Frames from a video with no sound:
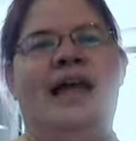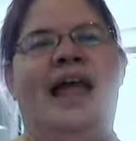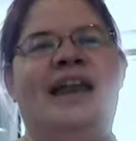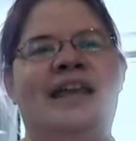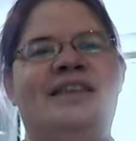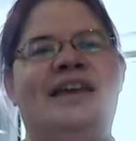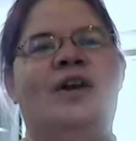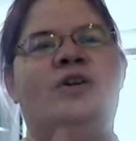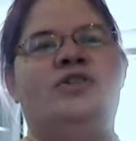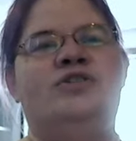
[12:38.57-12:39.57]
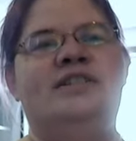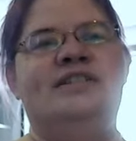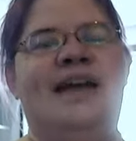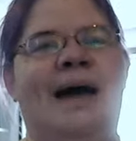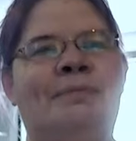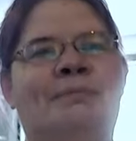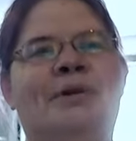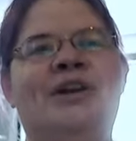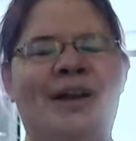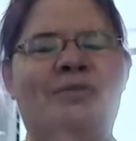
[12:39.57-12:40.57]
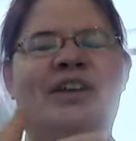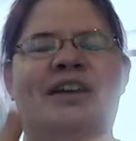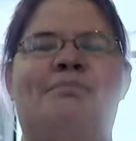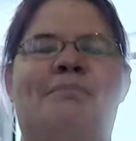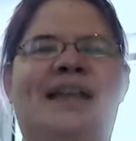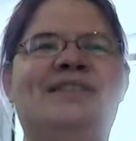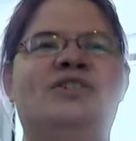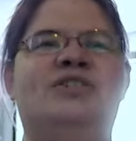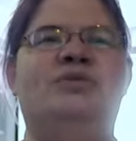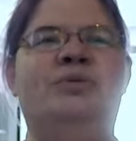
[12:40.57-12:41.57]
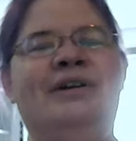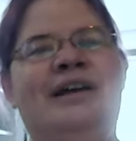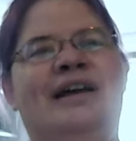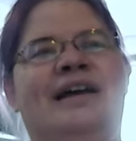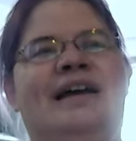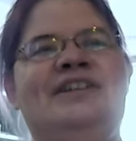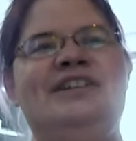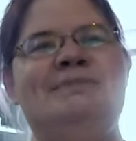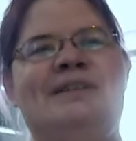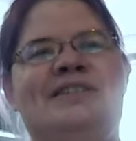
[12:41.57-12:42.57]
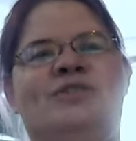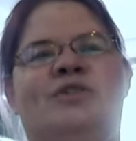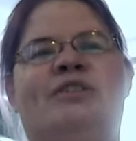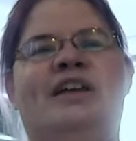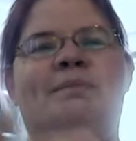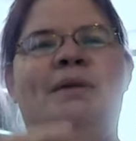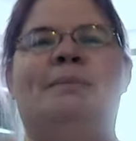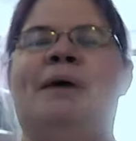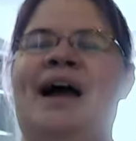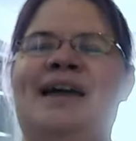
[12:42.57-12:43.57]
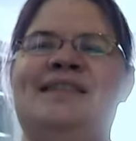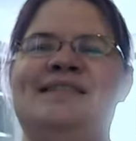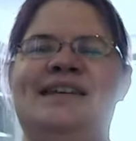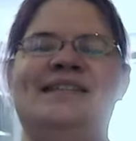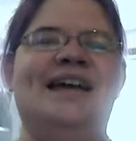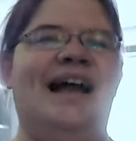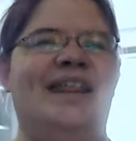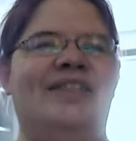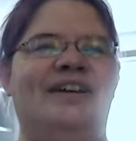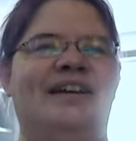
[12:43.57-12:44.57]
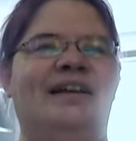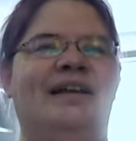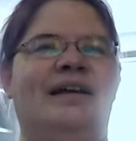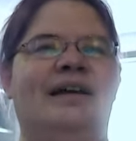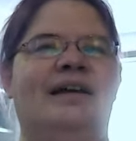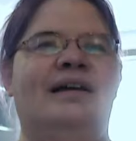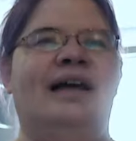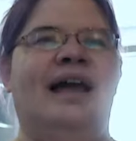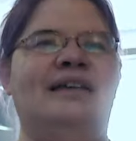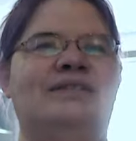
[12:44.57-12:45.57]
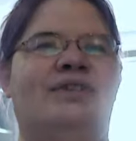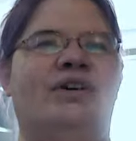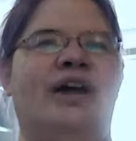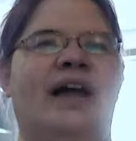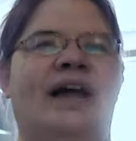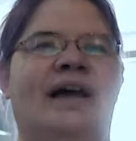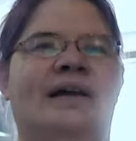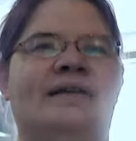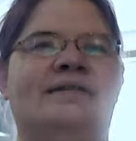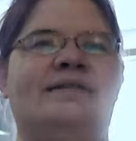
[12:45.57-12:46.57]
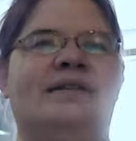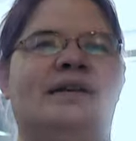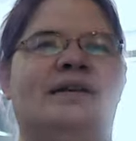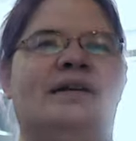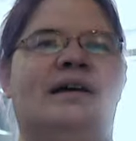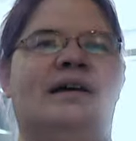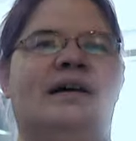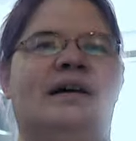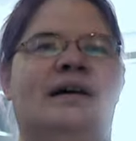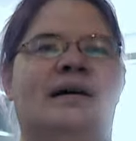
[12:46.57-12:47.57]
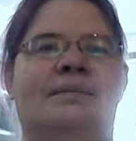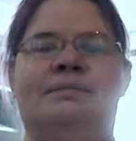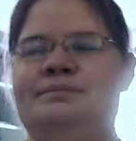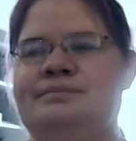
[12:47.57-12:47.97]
any of the characters in depth, but you're not really meant to. It's just meant to sort of like be a behind the scenes kind of thing, as far as um,